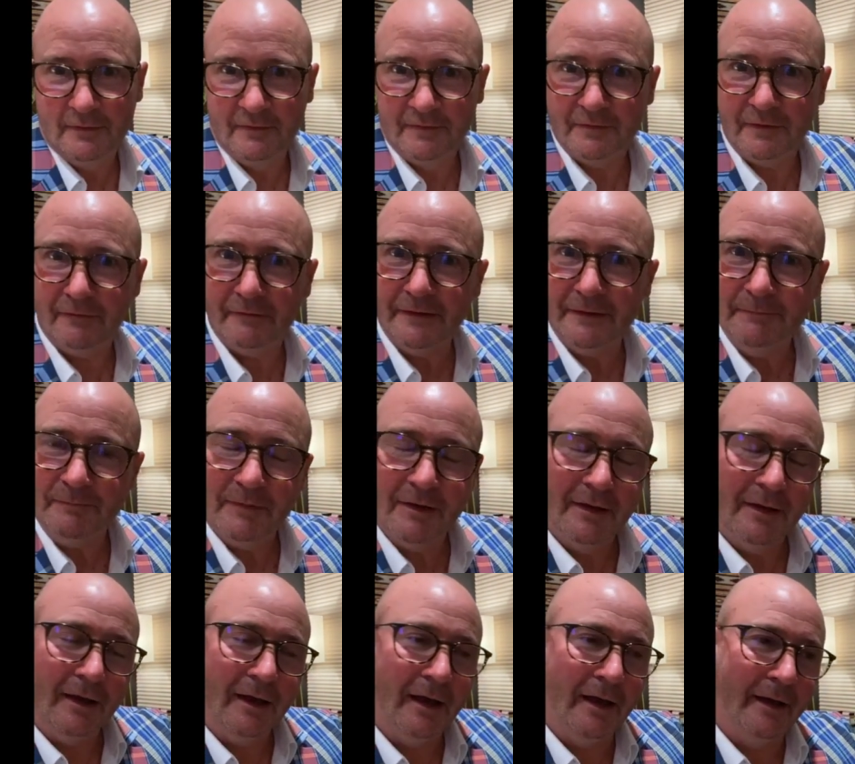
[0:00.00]
Sorry.
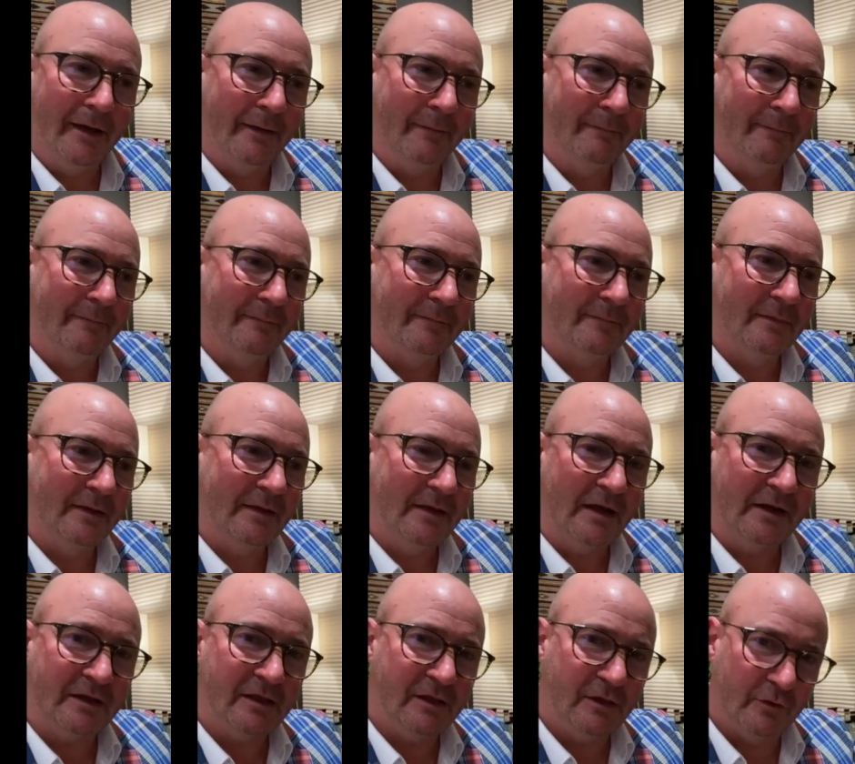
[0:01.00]
Um,
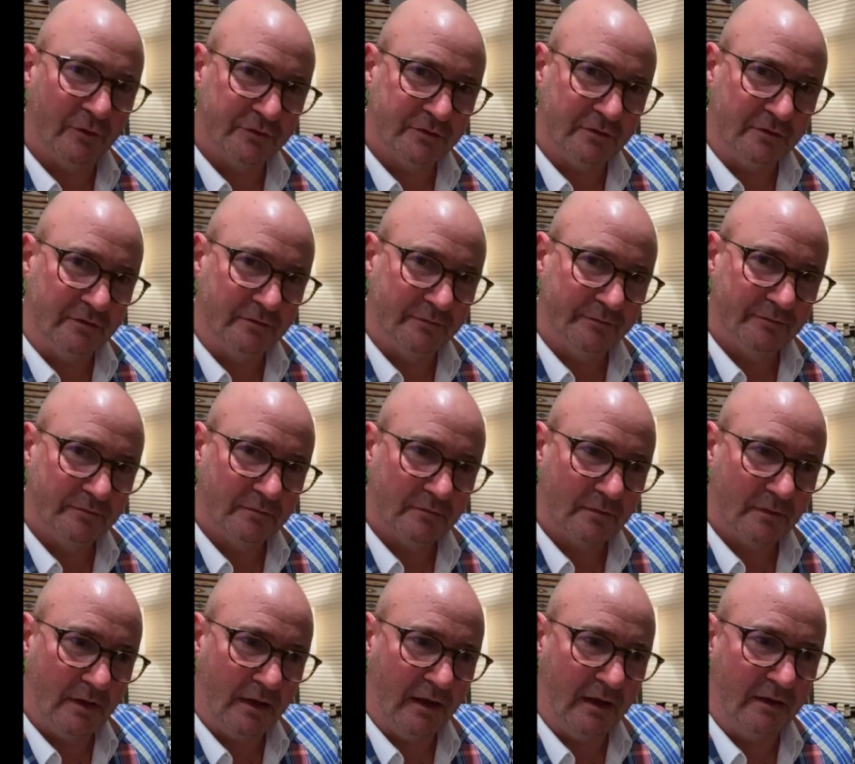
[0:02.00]
out of Kyoto
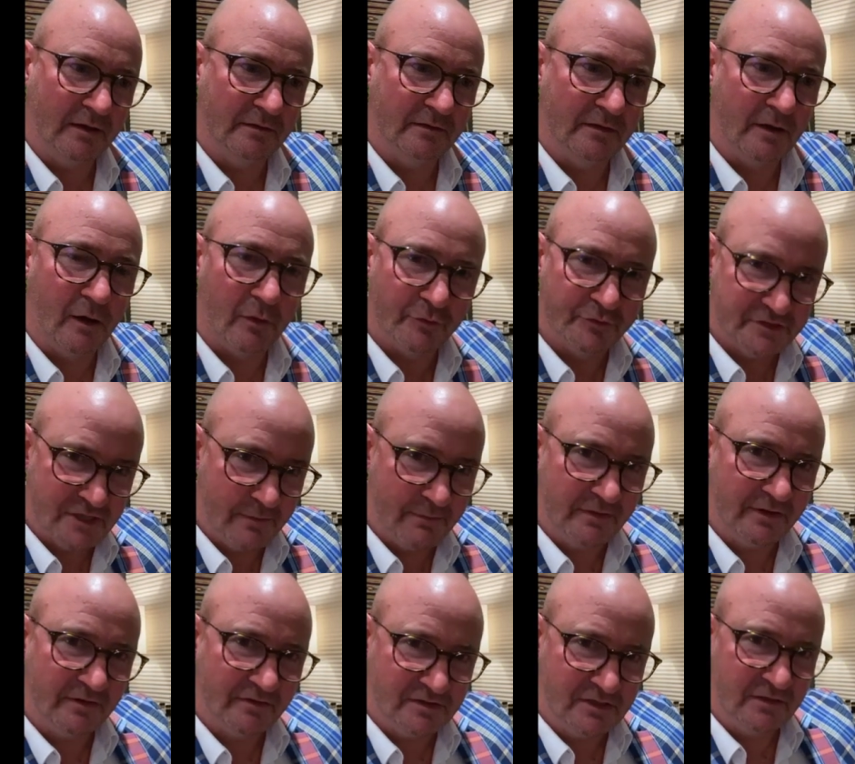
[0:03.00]
and the whole
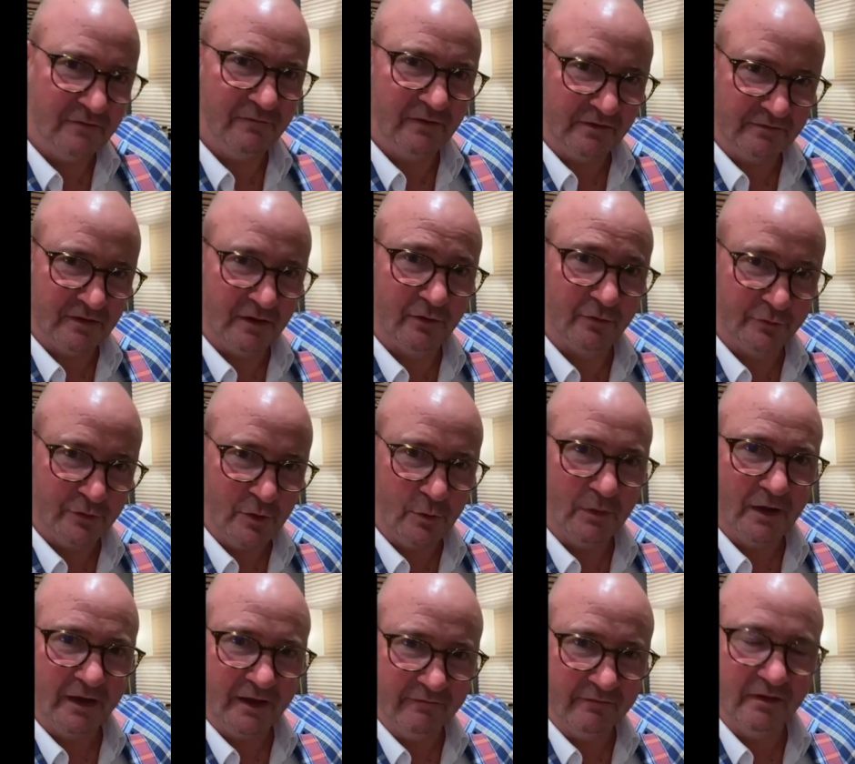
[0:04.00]
Japanese gin thing is a whole new
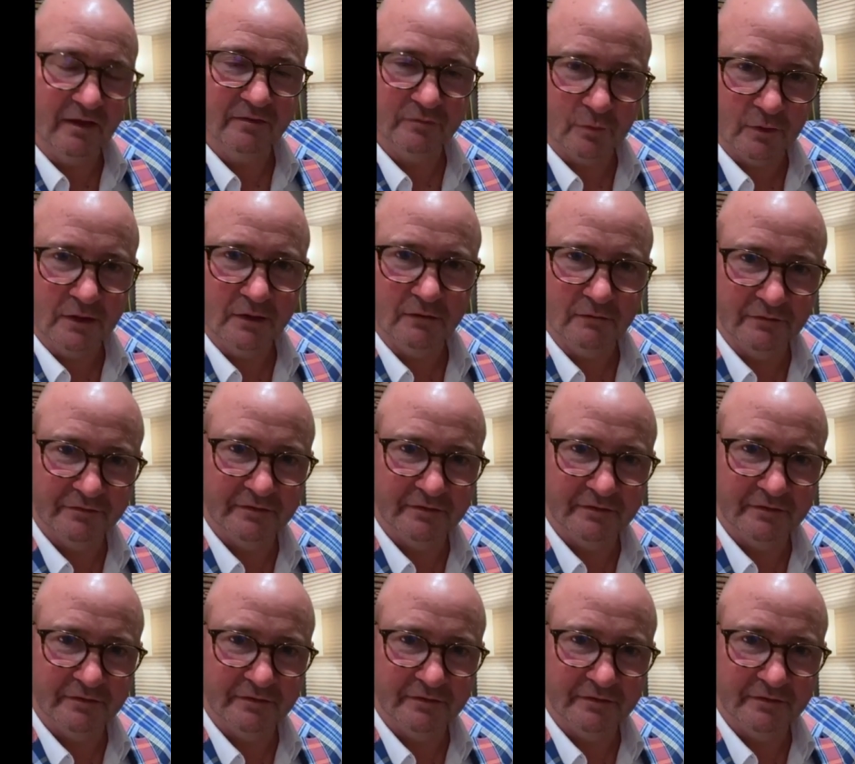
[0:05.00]
wave as well.